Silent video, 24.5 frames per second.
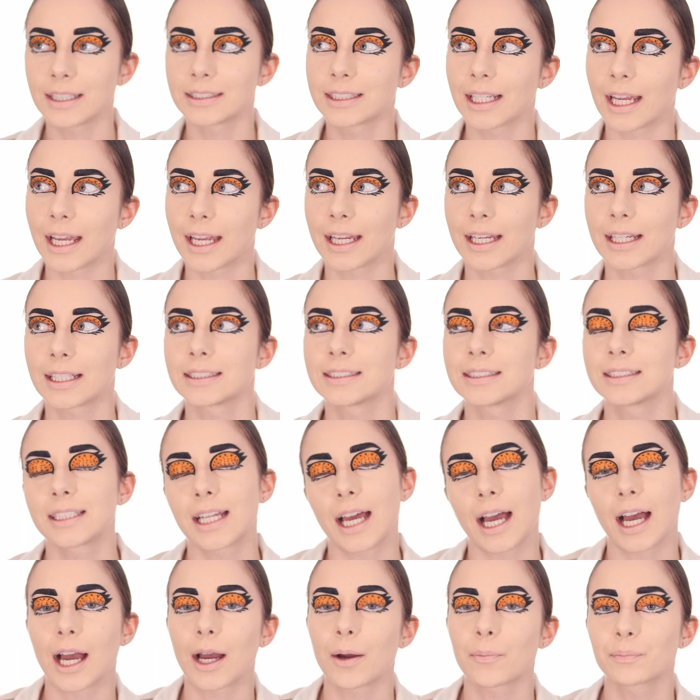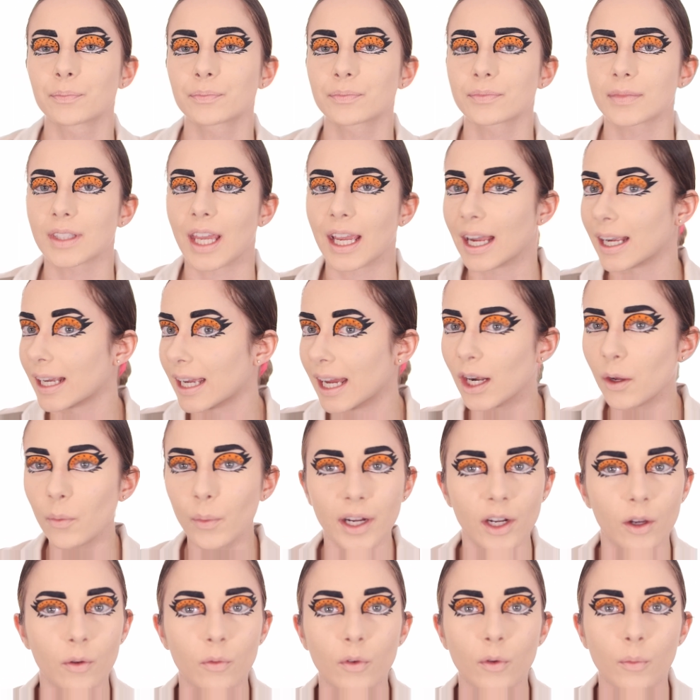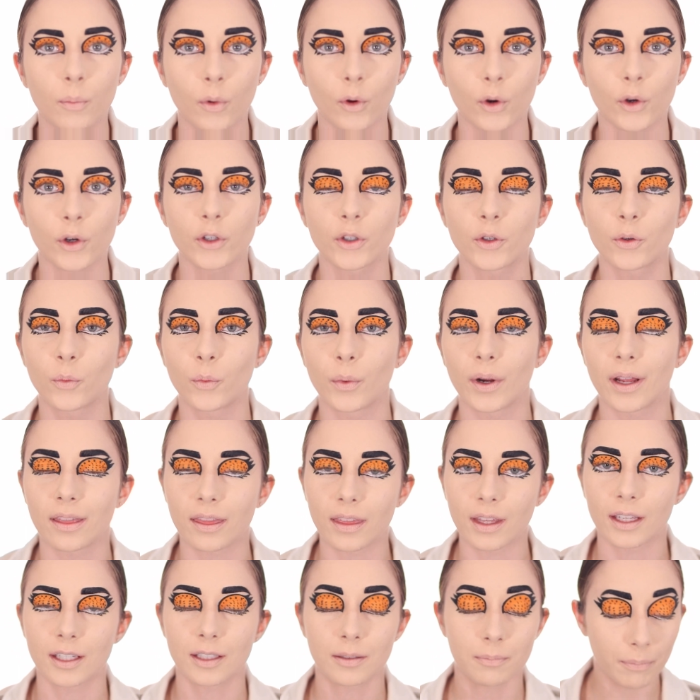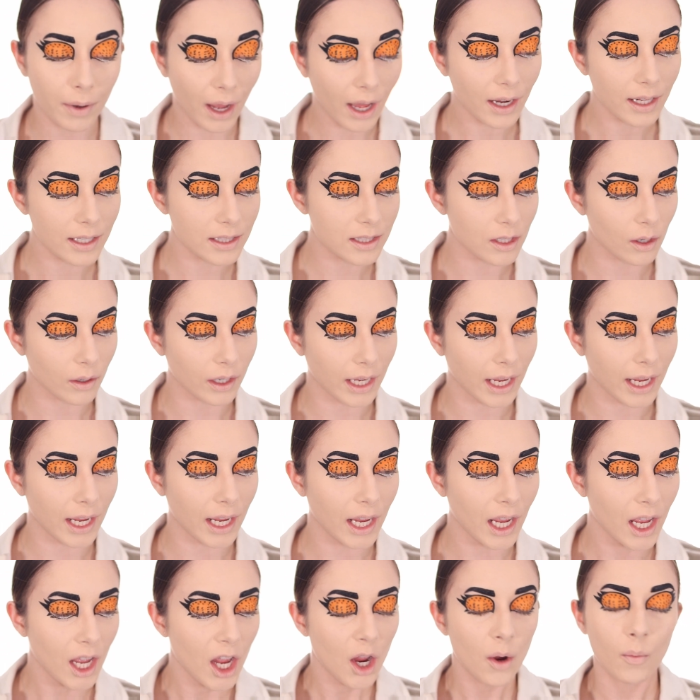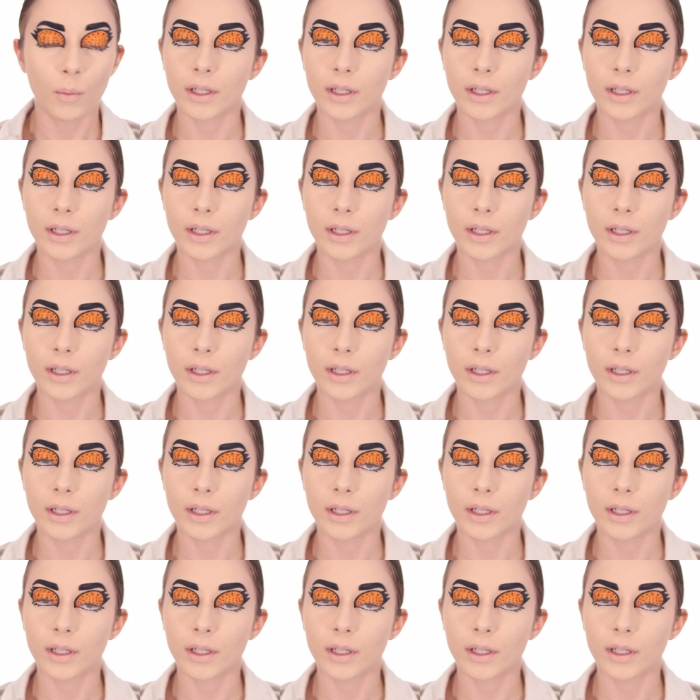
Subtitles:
and then I kind of went overboard with it, but it's okay.